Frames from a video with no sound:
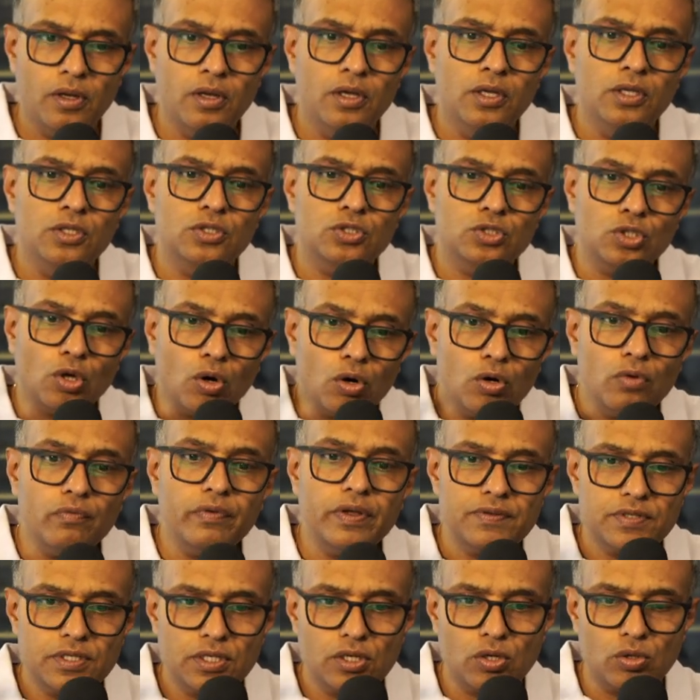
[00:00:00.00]
Sound
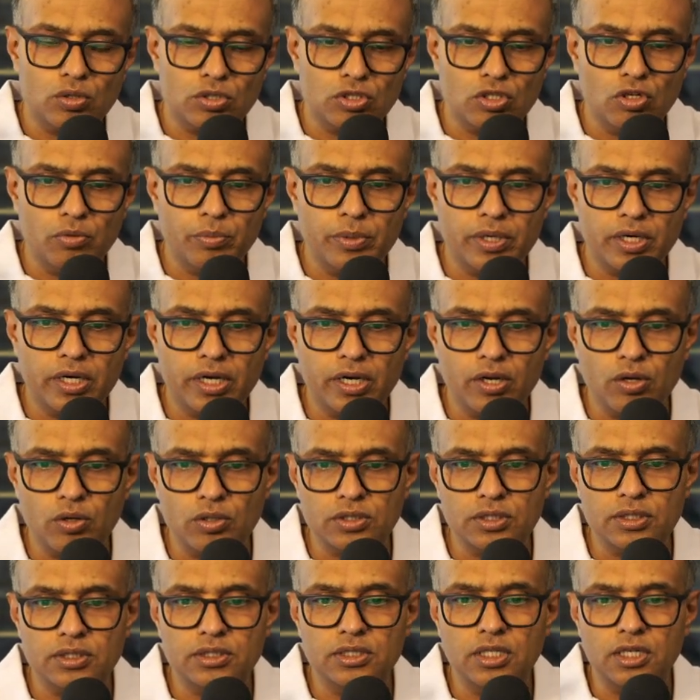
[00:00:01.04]
waves in oscillometry
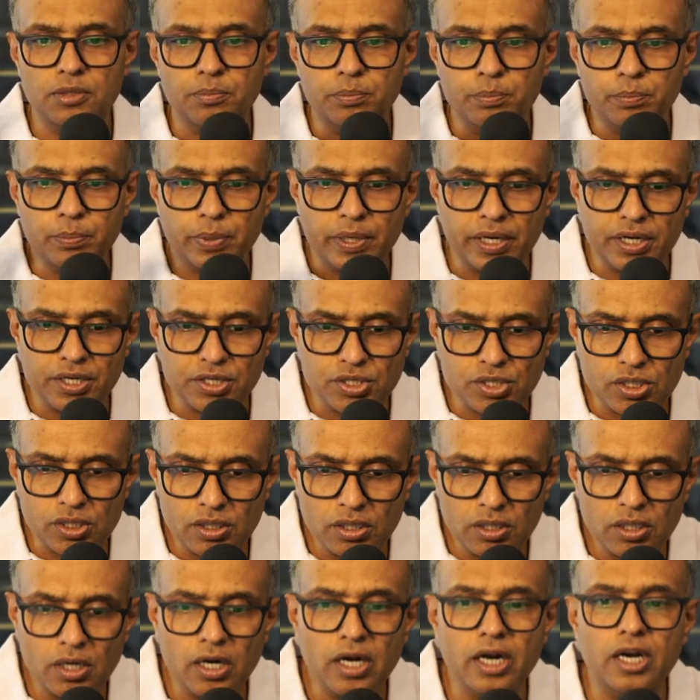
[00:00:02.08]
causes that
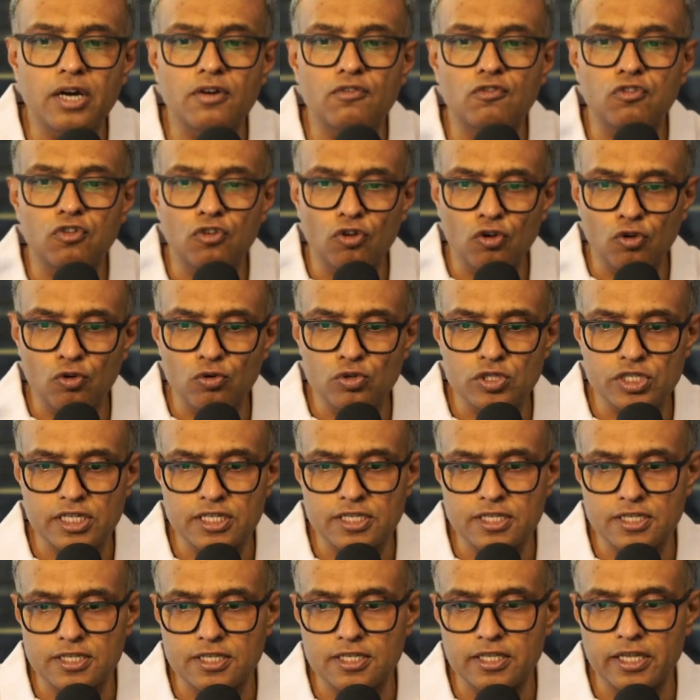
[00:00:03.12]
pressure and flow
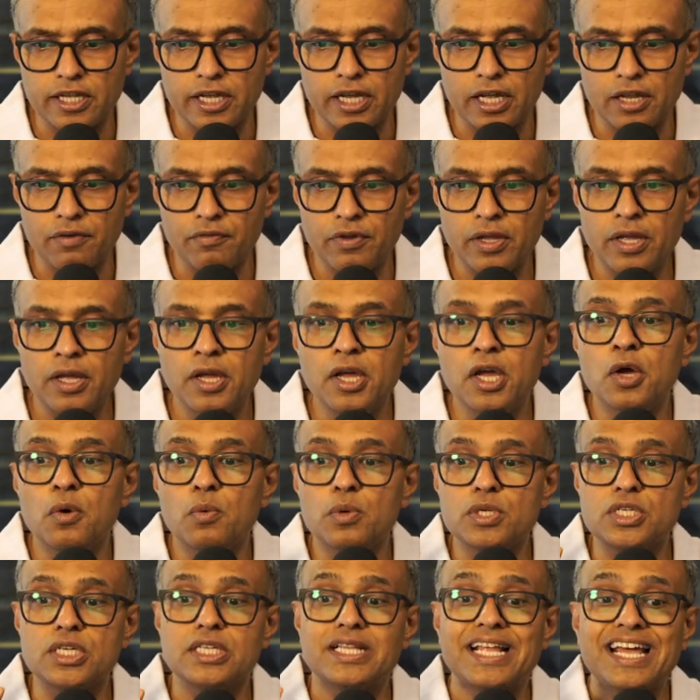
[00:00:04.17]
changes in the airway,
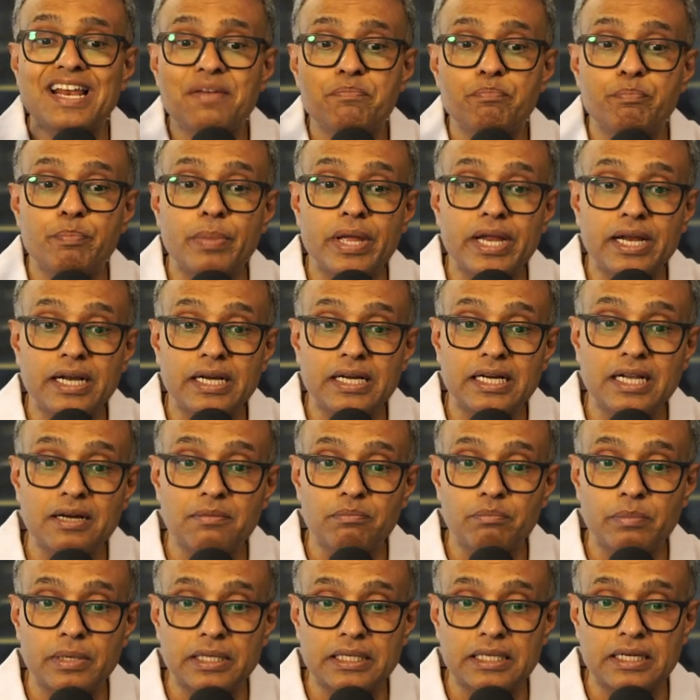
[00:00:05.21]
which are then picked
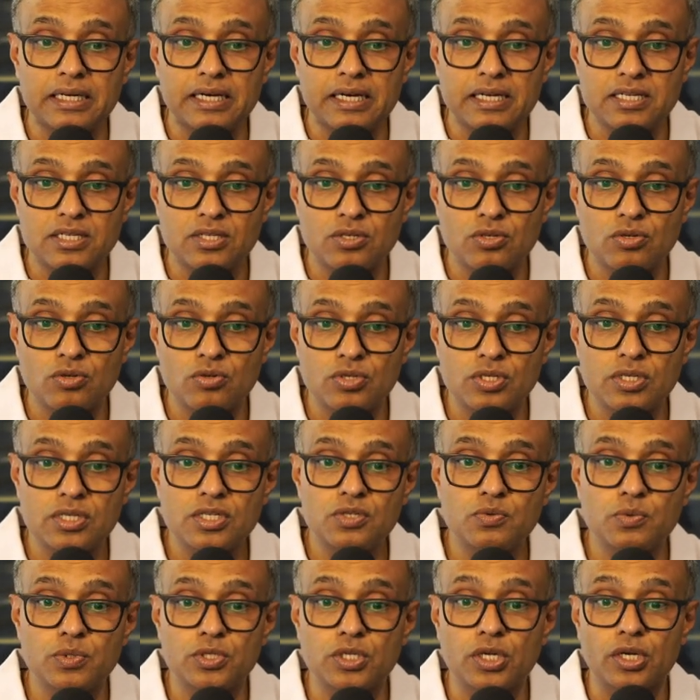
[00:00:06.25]
up by the
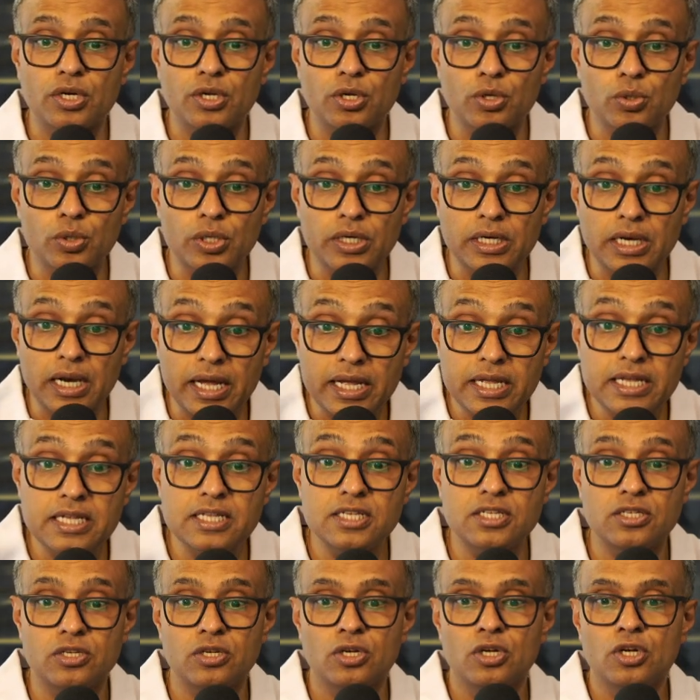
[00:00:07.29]
transducers, which are
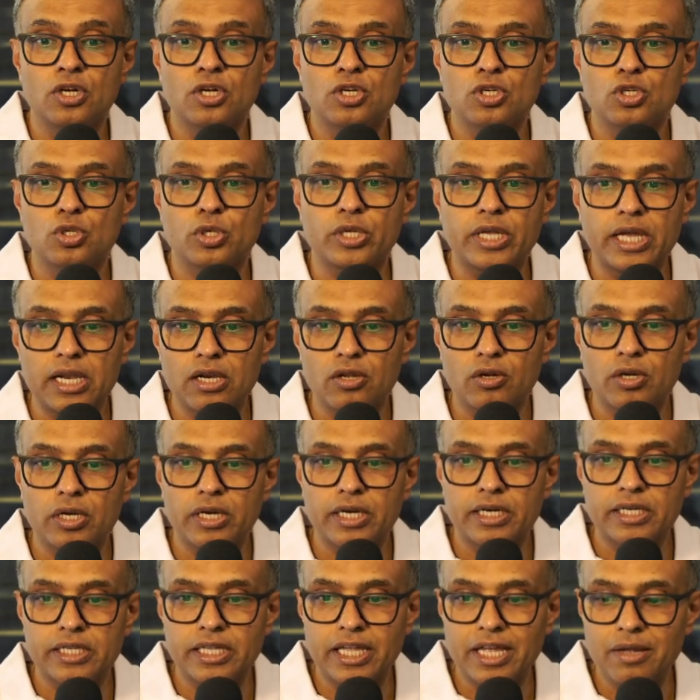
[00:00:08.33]
utilized to
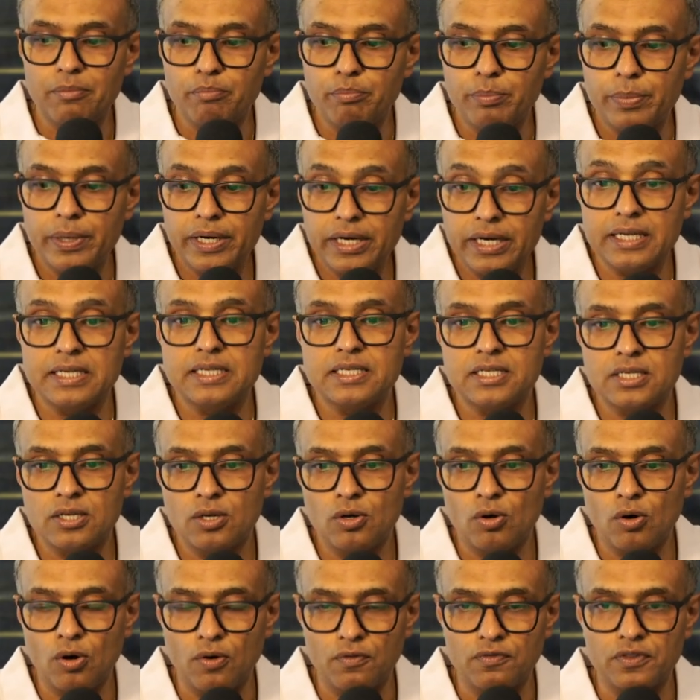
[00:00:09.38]
calculate the impedance
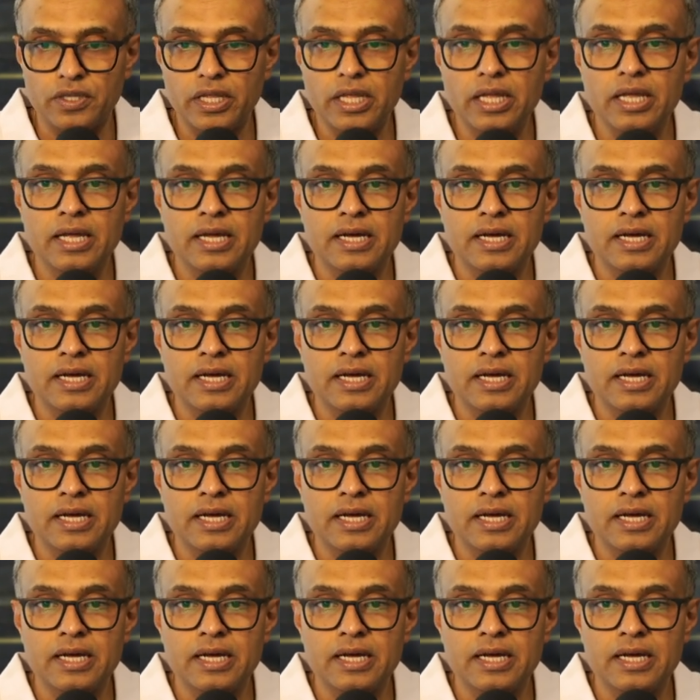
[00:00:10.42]
of the